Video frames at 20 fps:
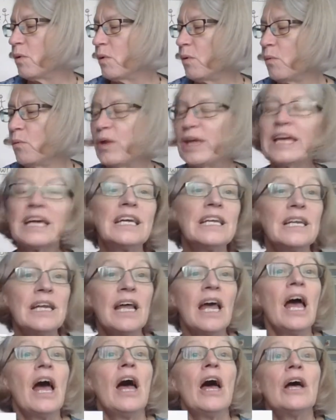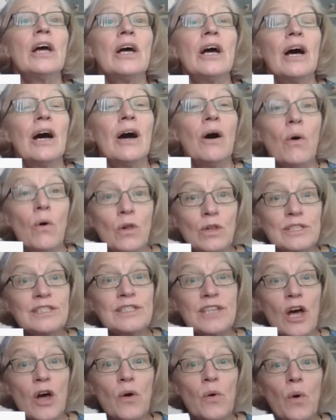We can
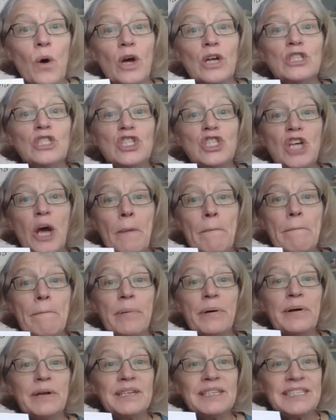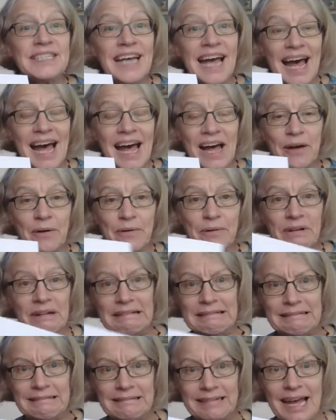also jump down.
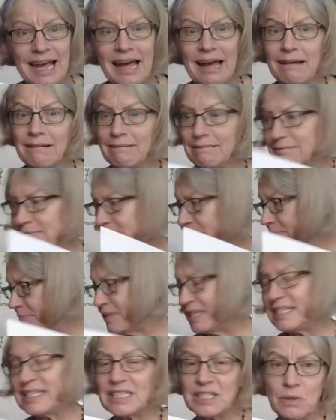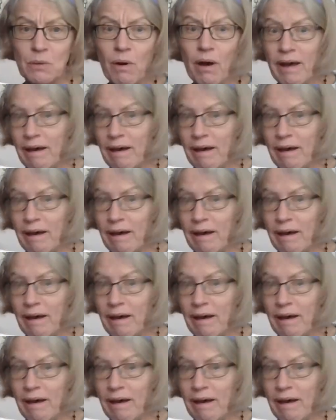Now, it's quite